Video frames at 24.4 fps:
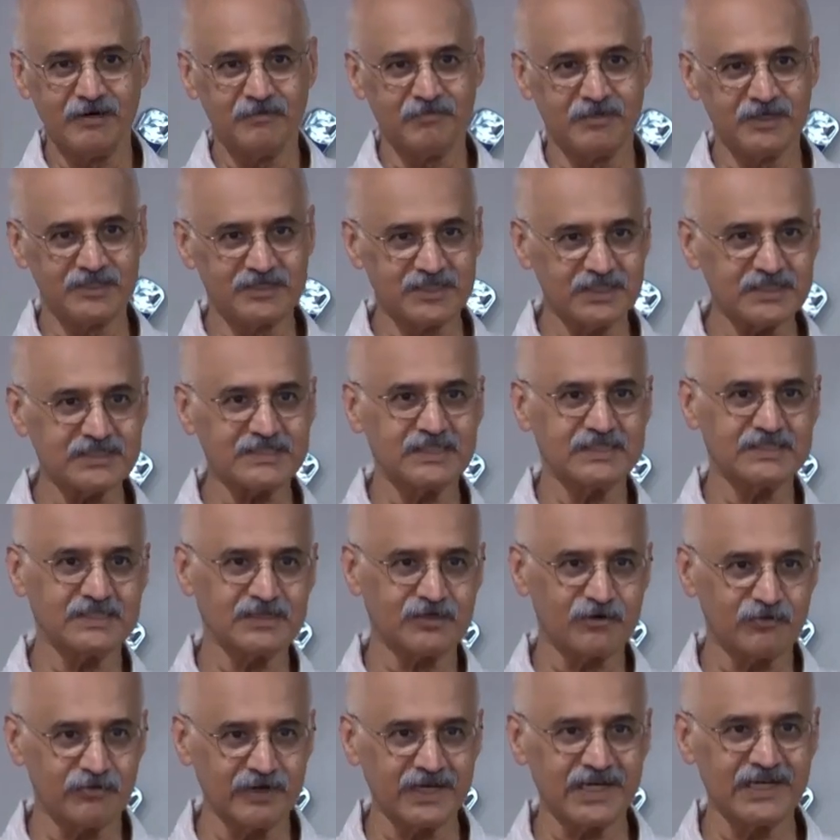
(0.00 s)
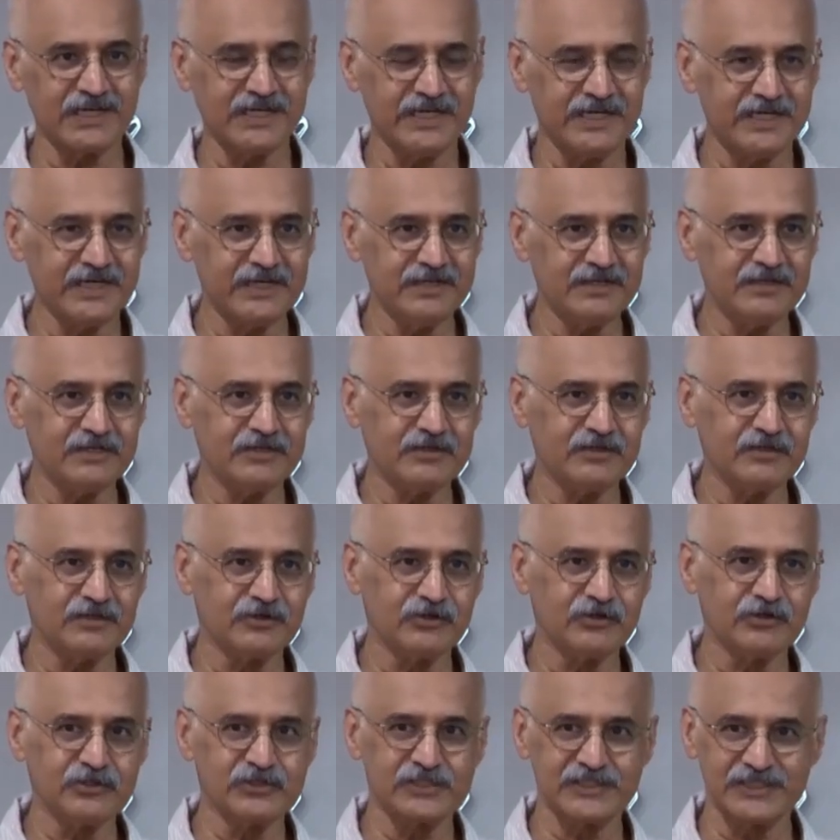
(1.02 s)
But just as a quick lead-in
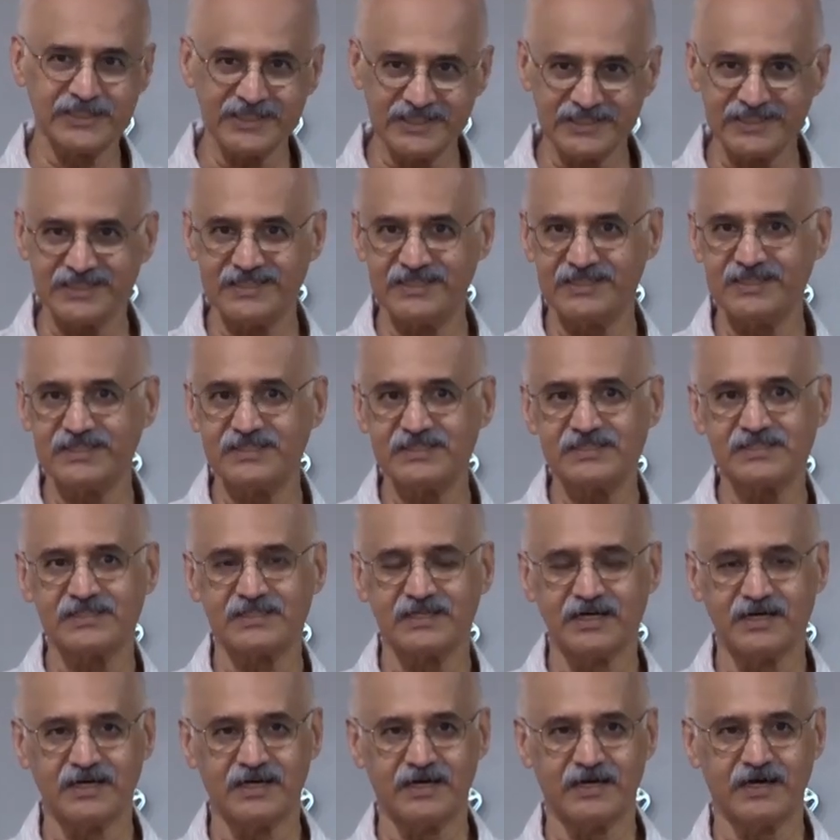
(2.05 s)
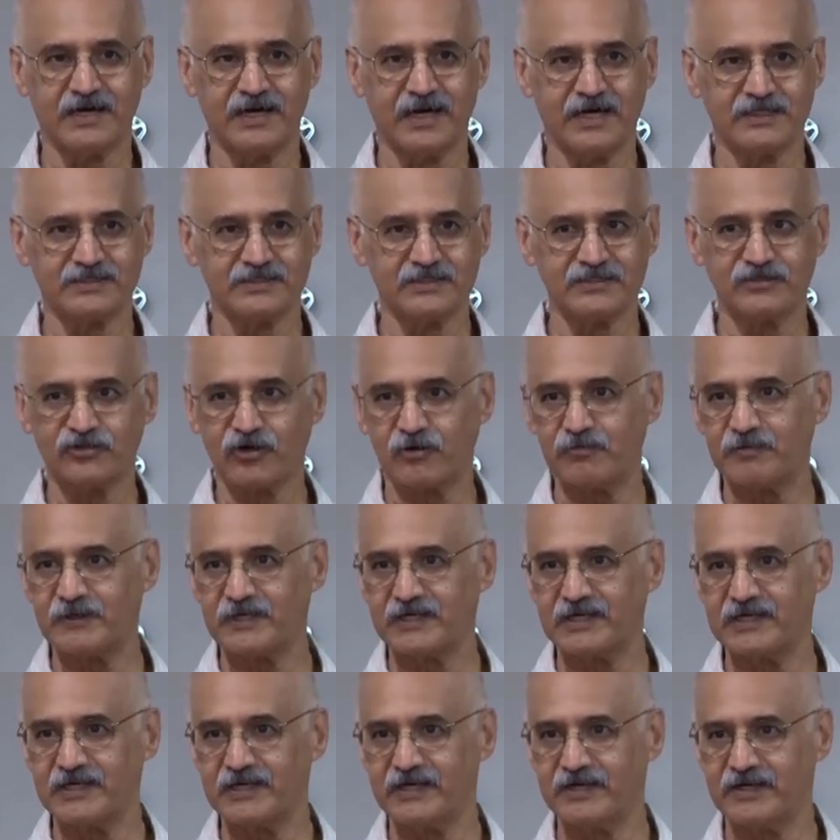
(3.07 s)
to cities as a
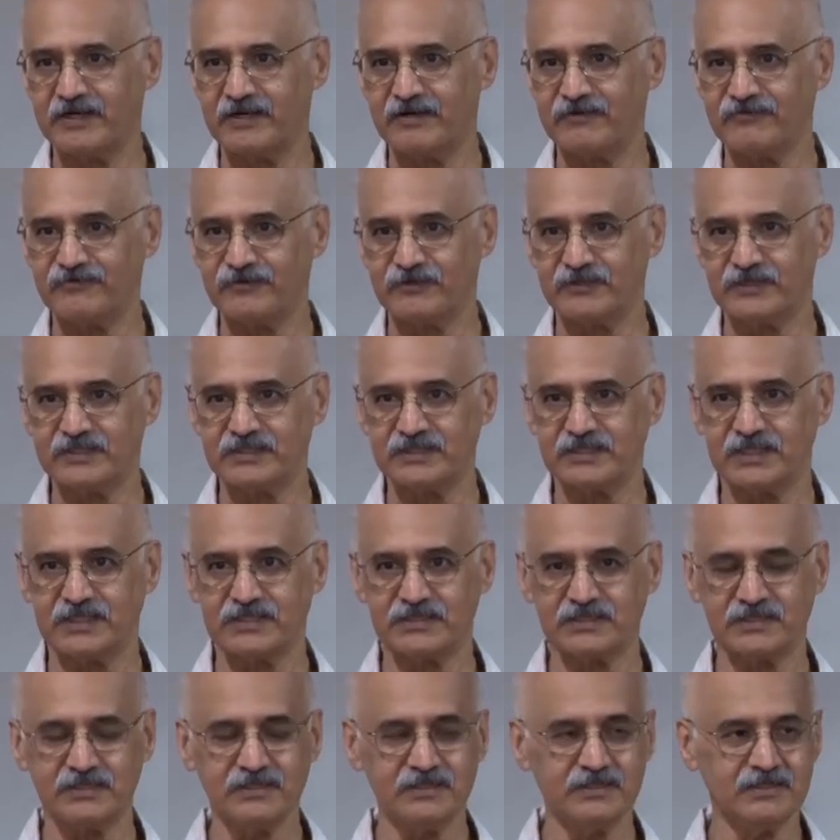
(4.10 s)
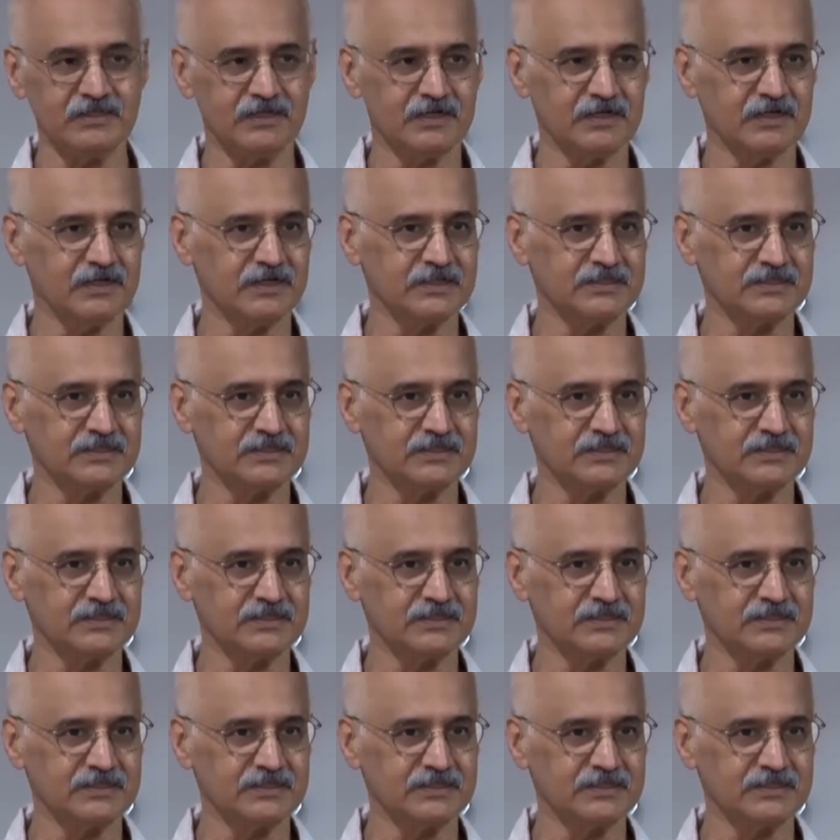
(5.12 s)
topical area for this session,